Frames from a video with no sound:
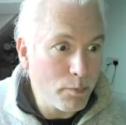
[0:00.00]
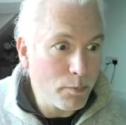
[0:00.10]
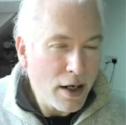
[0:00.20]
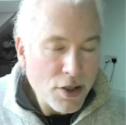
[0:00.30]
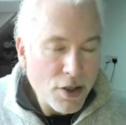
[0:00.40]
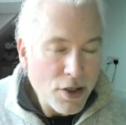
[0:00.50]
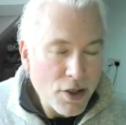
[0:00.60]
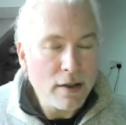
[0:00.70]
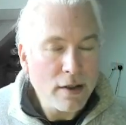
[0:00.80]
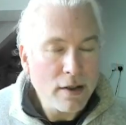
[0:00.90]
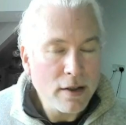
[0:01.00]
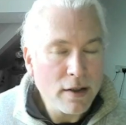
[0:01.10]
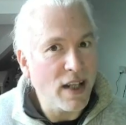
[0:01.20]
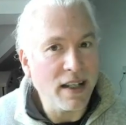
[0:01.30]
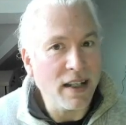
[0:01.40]
Actually, we're going to deal with those
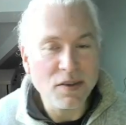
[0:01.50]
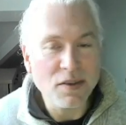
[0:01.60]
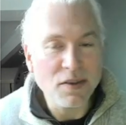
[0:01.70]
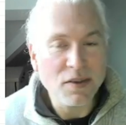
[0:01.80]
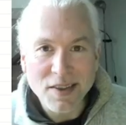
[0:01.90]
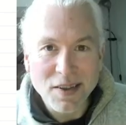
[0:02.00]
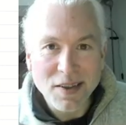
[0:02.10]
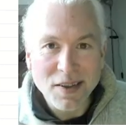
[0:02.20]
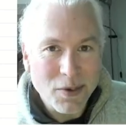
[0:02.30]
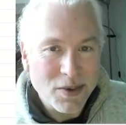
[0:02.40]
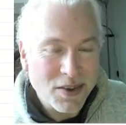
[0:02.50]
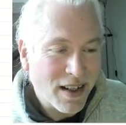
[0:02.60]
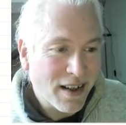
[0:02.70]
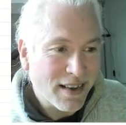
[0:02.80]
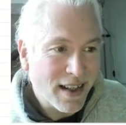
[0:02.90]
dates first. Those
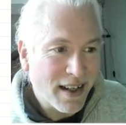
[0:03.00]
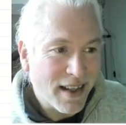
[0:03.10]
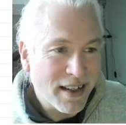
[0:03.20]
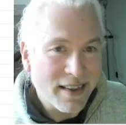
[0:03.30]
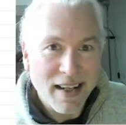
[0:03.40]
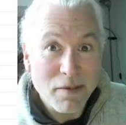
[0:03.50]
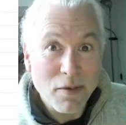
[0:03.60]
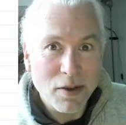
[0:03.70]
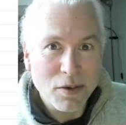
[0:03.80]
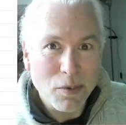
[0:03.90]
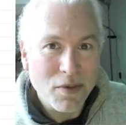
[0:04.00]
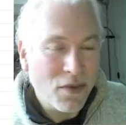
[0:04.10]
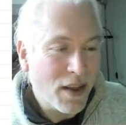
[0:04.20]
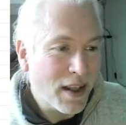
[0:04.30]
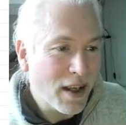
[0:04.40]
that date field with
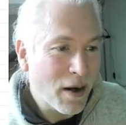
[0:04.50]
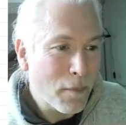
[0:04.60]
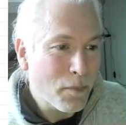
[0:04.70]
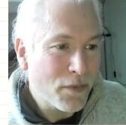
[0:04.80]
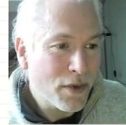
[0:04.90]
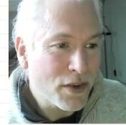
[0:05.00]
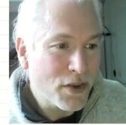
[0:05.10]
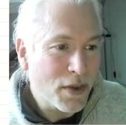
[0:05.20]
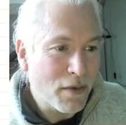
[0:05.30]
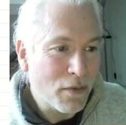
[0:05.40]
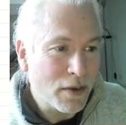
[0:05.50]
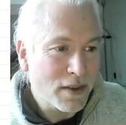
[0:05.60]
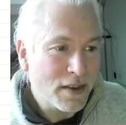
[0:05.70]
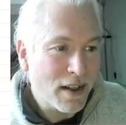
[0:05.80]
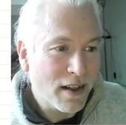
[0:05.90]
the two
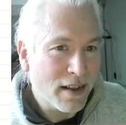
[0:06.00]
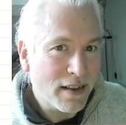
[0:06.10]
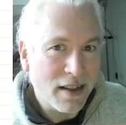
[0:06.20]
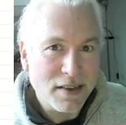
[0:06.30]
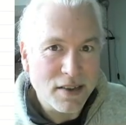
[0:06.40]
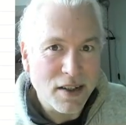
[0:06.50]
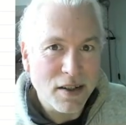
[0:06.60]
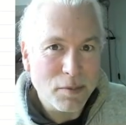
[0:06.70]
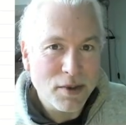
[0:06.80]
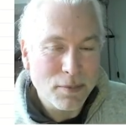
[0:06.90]
different data types.